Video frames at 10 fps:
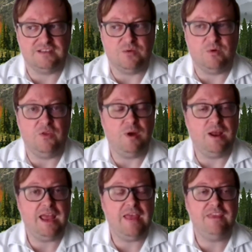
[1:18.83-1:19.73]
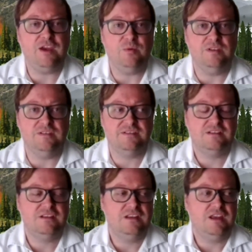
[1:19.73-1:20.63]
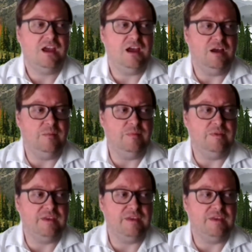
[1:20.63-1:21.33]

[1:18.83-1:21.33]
So on the one hand, there was uh,